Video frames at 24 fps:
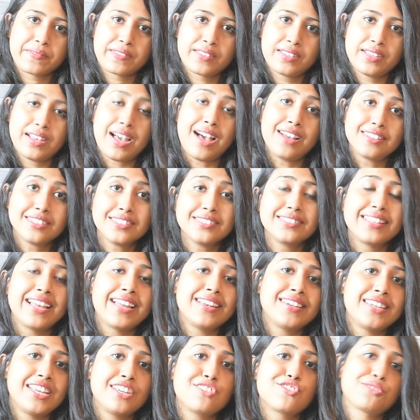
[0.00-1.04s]
Other than
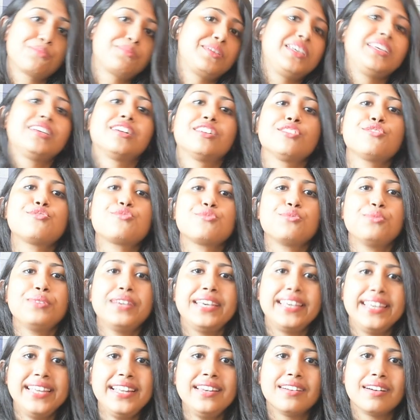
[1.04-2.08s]
nature being a true
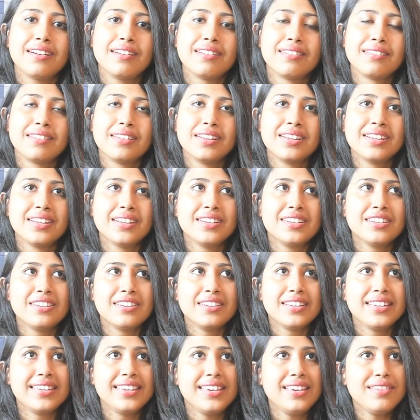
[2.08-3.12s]
healer,
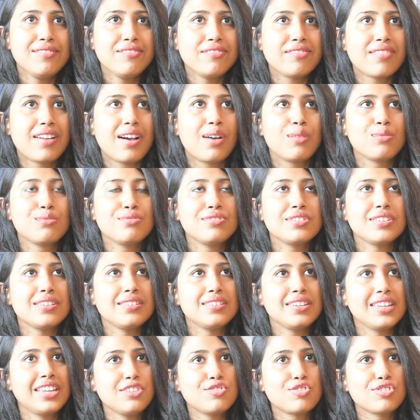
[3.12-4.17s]
he found
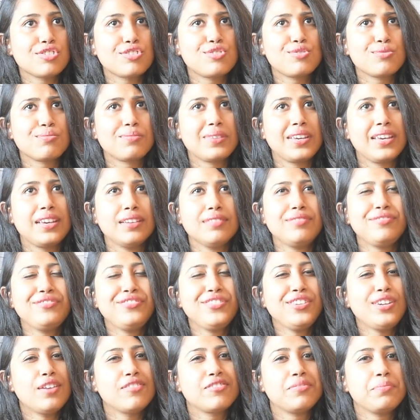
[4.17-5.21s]
nature to be full
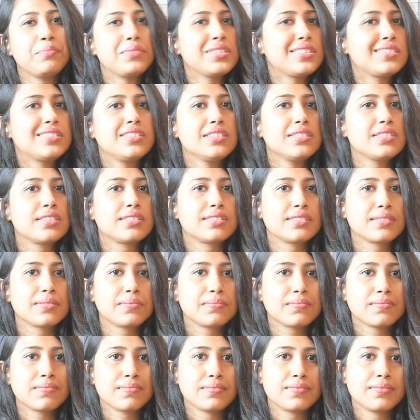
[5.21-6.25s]
of mysticism.
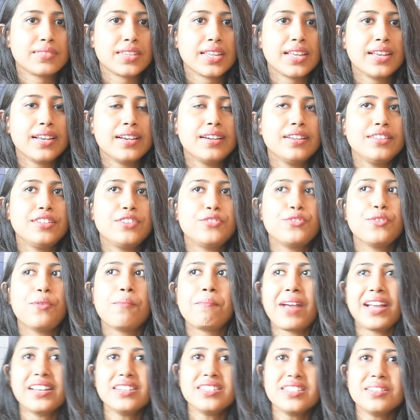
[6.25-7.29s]
The
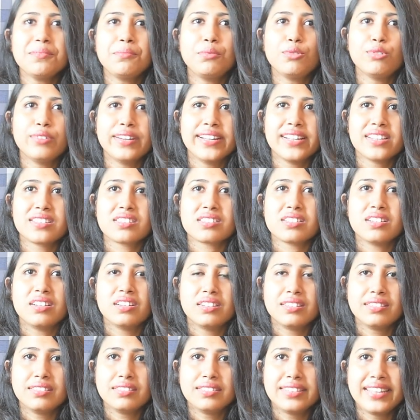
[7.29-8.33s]
romantic poets,
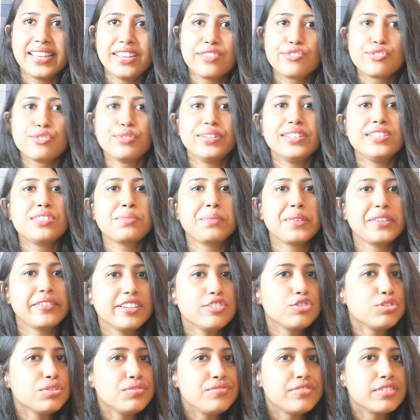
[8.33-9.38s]
they drew
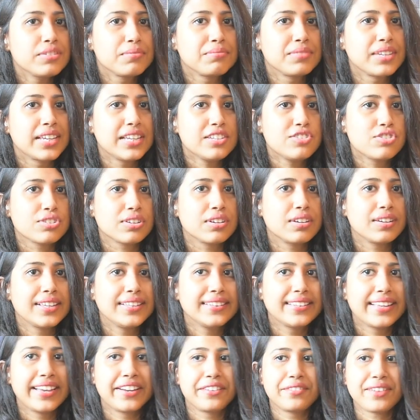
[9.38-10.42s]
inspiration from nature in
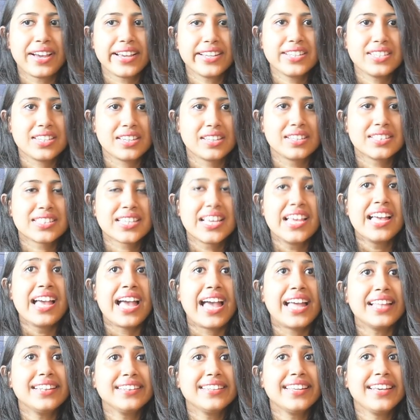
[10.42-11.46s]
their writings,
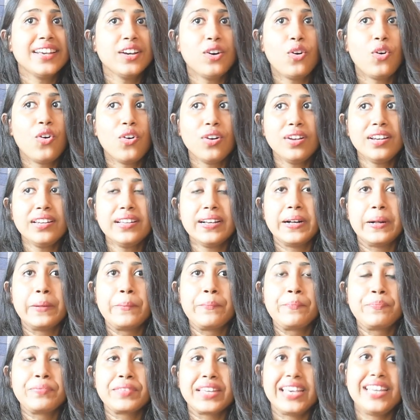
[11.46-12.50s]
and they all
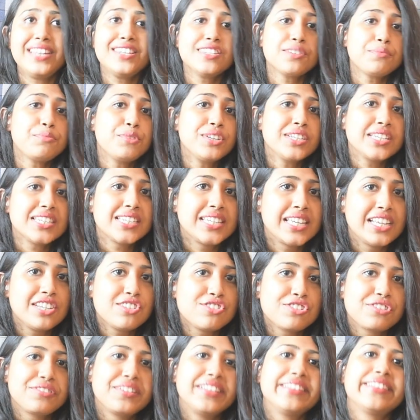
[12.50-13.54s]
interpreted
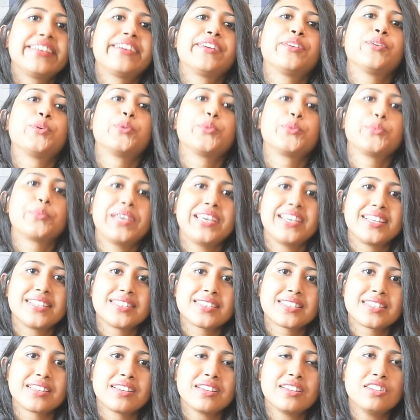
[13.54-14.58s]
nature in their own
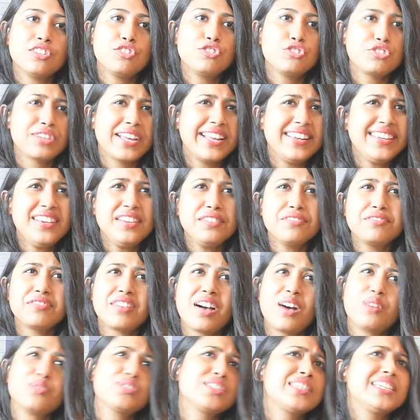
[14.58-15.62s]
ways. Shelley
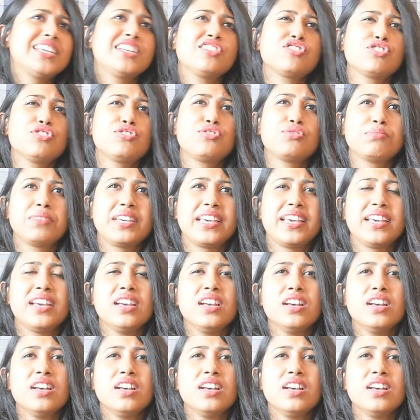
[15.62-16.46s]
found nature to be